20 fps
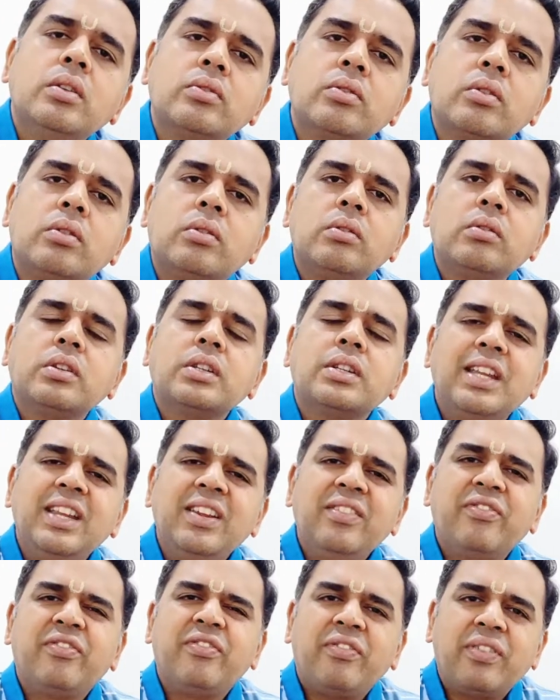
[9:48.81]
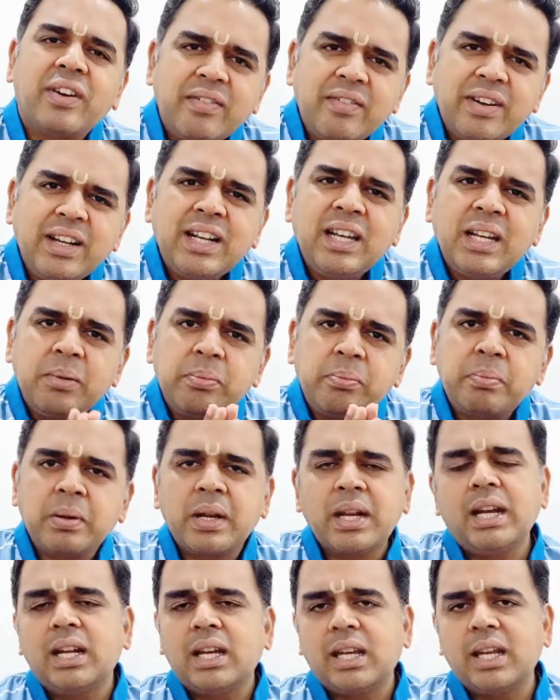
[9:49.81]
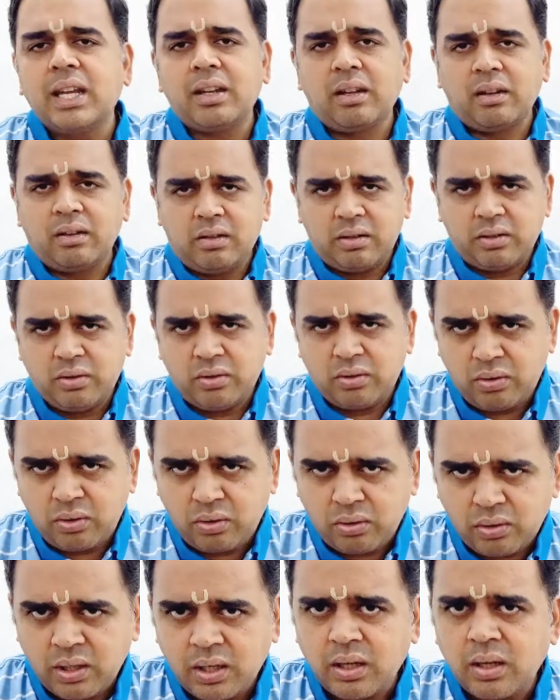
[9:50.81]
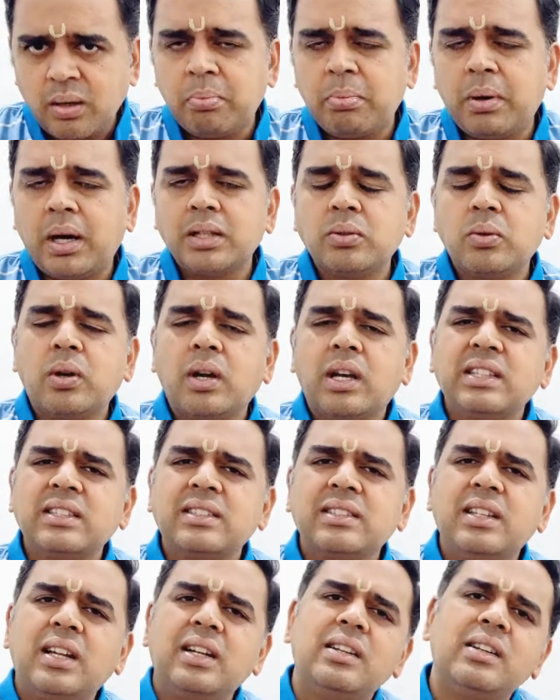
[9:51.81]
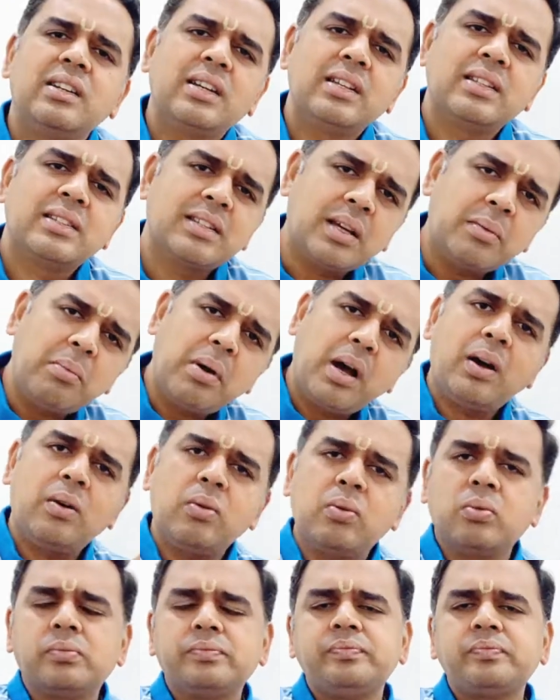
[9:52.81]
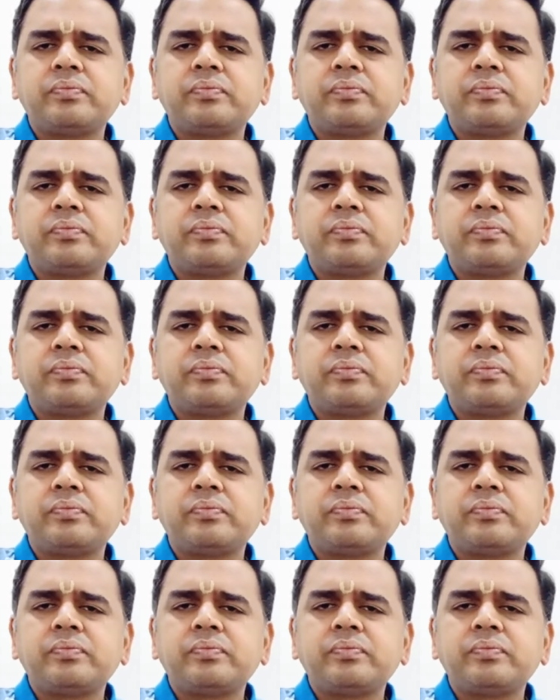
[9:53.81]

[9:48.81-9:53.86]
So she fervently prayed again to the padukas that somehow